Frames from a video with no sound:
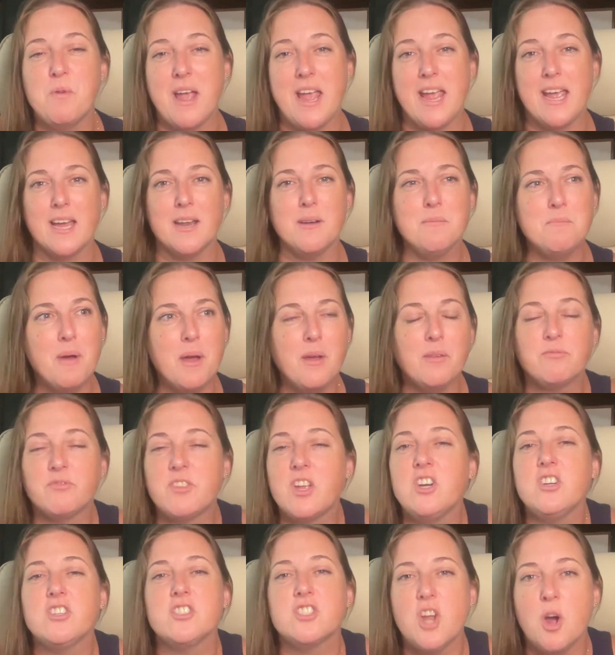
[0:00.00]
Anne, but
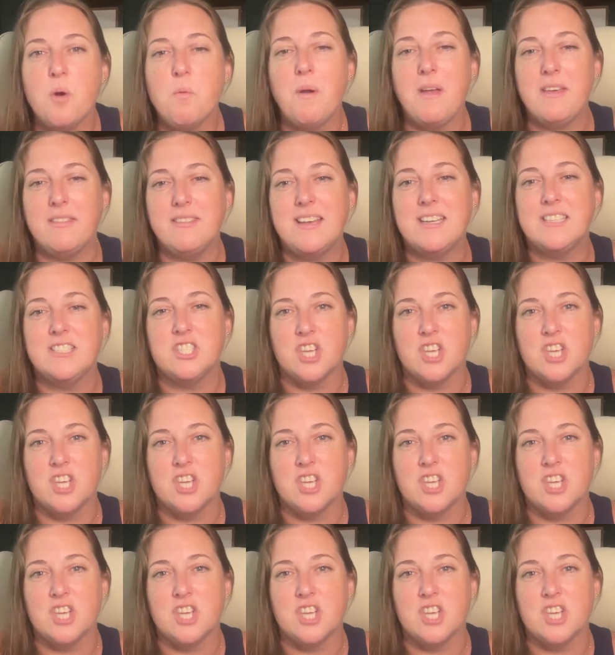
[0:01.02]
there's no way they